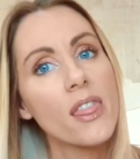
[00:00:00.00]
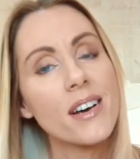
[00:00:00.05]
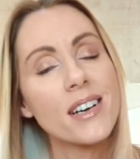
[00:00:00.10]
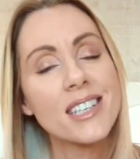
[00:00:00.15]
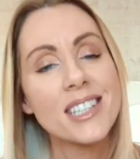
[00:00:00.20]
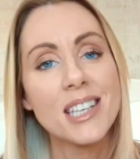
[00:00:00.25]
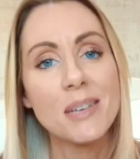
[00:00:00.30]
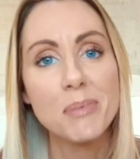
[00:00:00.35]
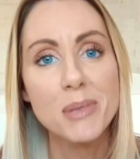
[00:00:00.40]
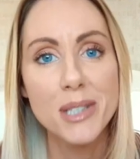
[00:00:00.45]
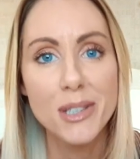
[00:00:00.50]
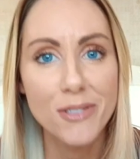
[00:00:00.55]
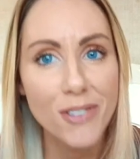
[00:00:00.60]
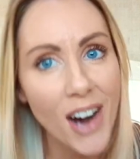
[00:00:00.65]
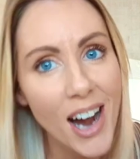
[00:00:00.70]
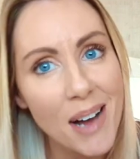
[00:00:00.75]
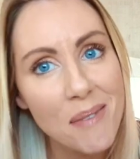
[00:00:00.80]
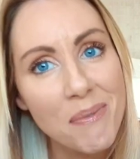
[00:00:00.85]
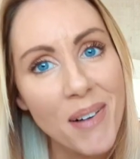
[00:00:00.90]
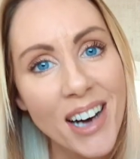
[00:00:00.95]

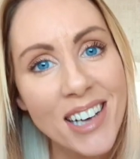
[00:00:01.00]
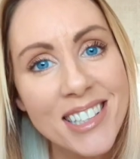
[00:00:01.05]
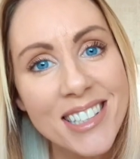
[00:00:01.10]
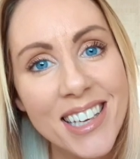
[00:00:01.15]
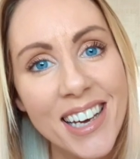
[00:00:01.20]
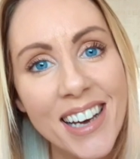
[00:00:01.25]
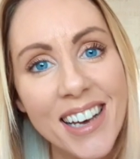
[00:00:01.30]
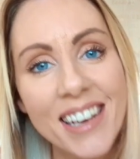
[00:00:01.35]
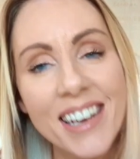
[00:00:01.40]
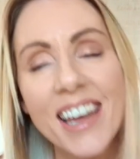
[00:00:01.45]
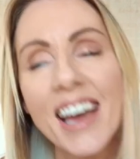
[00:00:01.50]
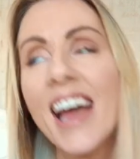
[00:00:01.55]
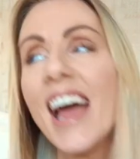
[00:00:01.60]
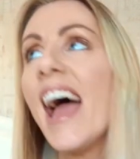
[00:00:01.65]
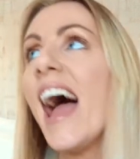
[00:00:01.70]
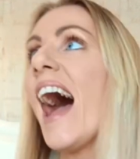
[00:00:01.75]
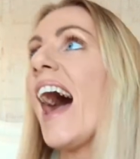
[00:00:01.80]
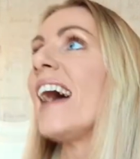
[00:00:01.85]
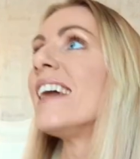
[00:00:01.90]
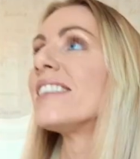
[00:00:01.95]
subscribe button,
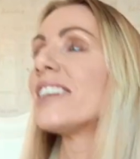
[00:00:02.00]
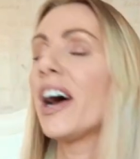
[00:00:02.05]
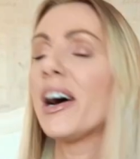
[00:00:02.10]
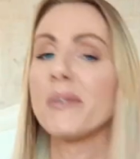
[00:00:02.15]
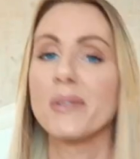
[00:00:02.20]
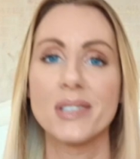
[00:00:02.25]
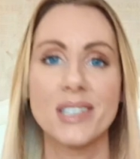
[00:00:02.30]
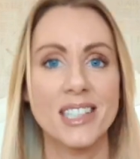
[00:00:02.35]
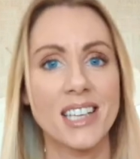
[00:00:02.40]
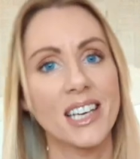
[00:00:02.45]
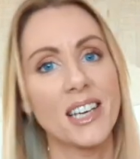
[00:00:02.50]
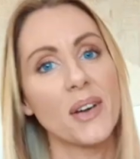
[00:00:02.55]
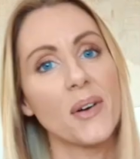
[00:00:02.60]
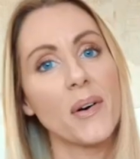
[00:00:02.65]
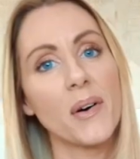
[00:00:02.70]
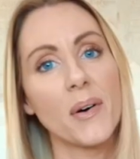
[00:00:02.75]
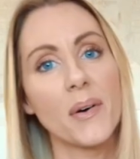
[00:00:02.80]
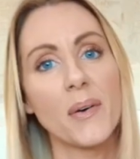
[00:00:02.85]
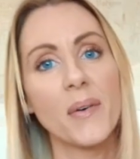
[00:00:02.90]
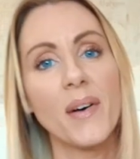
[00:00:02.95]
and I will see you
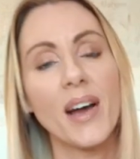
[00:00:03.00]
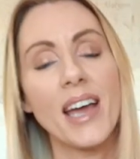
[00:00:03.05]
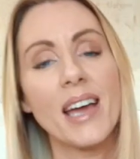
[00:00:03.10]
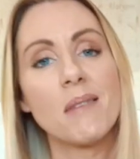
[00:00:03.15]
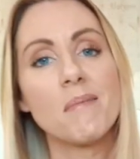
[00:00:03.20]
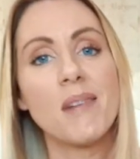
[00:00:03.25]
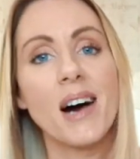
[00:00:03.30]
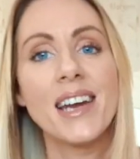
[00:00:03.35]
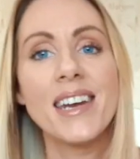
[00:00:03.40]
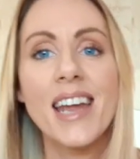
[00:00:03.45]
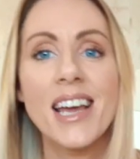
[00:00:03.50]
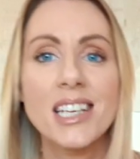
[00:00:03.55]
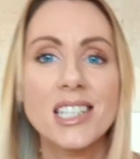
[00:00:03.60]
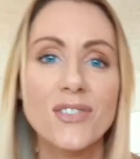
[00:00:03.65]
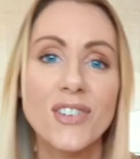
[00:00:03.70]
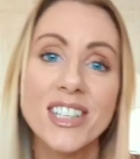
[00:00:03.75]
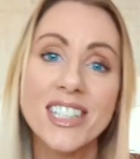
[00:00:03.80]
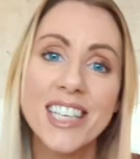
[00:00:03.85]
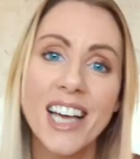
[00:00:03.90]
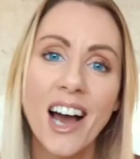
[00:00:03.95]
all in my next
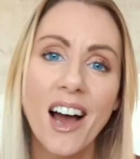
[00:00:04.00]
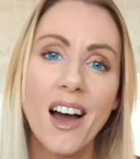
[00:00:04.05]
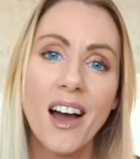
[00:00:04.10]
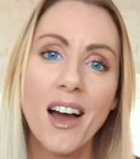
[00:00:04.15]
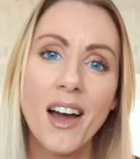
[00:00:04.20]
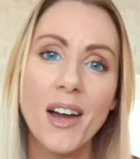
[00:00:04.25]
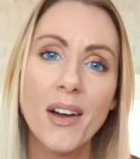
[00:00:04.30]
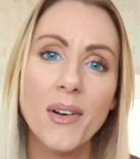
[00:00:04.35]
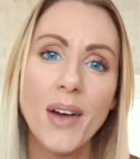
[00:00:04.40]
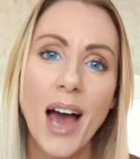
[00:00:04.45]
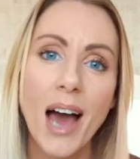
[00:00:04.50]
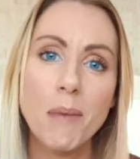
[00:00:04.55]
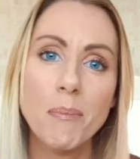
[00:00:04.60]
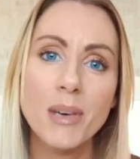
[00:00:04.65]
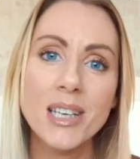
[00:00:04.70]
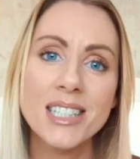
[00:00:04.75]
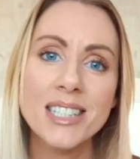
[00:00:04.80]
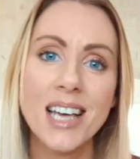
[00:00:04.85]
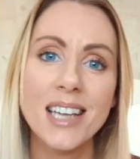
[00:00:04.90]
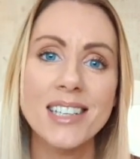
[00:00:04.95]
video.
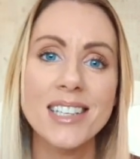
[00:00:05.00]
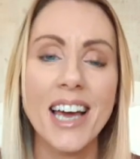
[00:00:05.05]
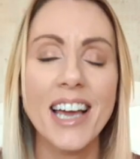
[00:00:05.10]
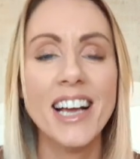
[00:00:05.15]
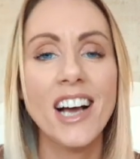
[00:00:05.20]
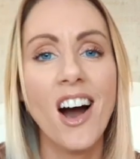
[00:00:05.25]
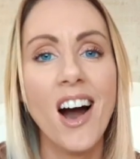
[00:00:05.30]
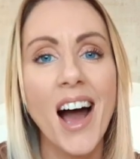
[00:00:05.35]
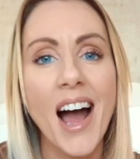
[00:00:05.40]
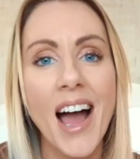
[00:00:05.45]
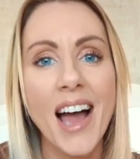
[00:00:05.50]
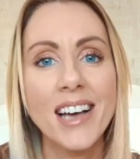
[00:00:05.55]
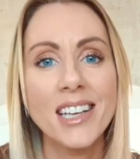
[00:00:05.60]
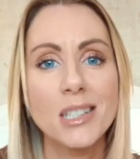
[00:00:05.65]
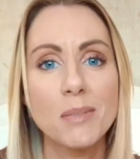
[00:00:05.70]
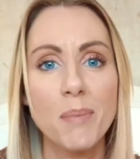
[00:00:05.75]
Happy Sunday, guys.